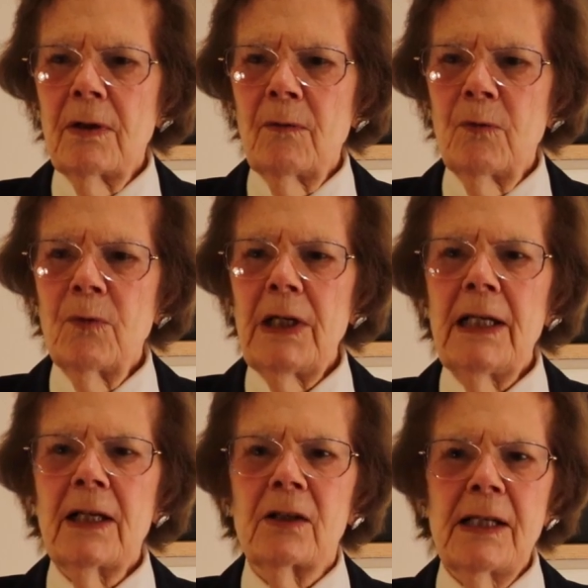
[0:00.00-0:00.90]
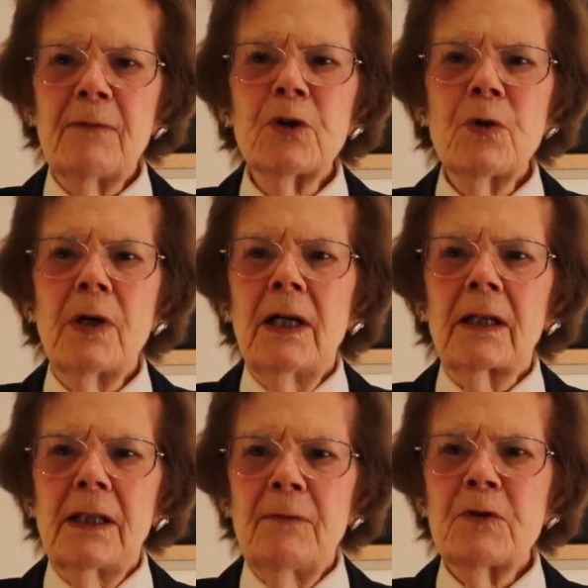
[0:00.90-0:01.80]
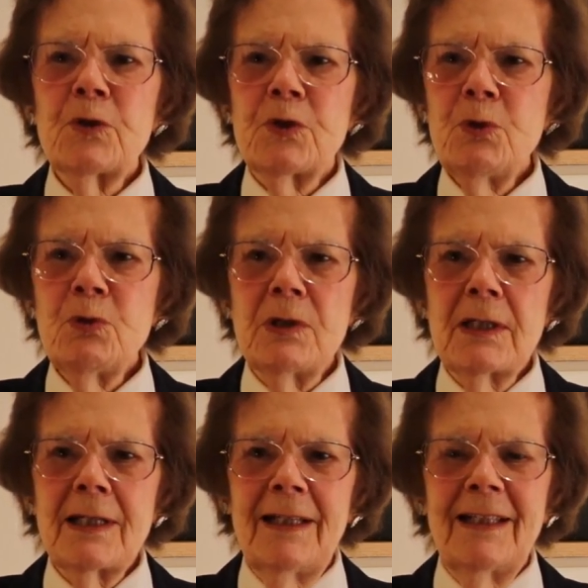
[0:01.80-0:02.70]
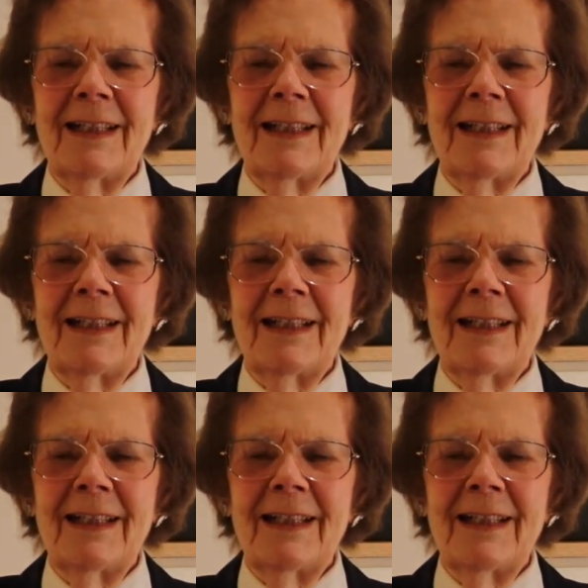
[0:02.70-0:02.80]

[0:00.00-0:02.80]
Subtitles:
a really clever student.